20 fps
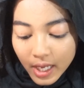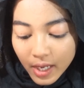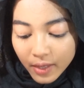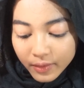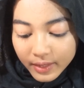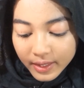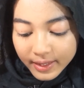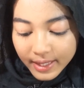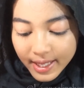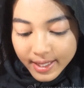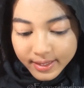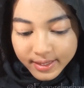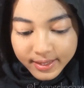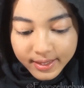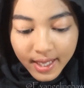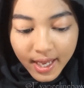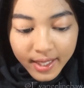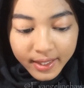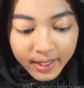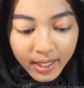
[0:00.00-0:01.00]
Now that that's
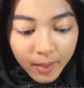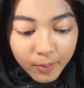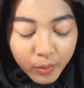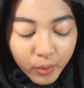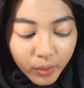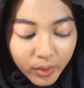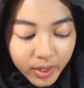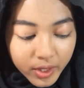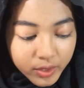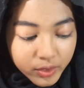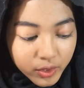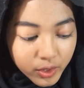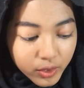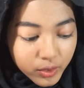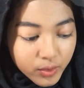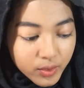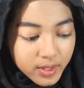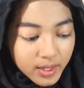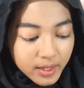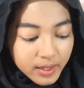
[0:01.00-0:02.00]
done, I'm going to
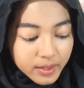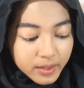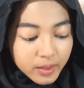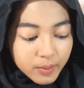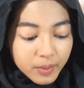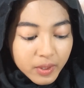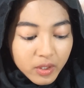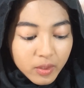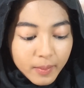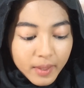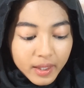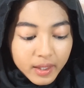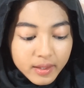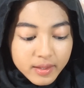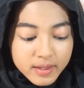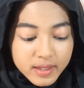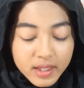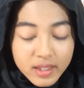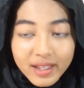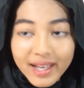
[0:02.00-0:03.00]
use a little bit of my
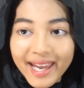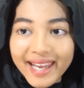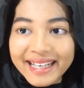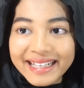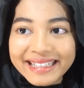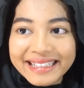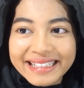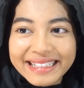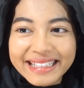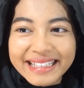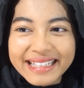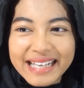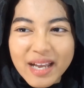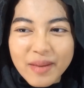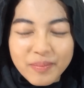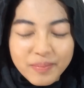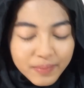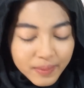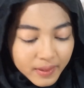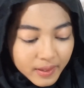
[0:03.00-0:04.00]
concealer and clean
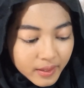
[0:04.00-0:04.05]
up.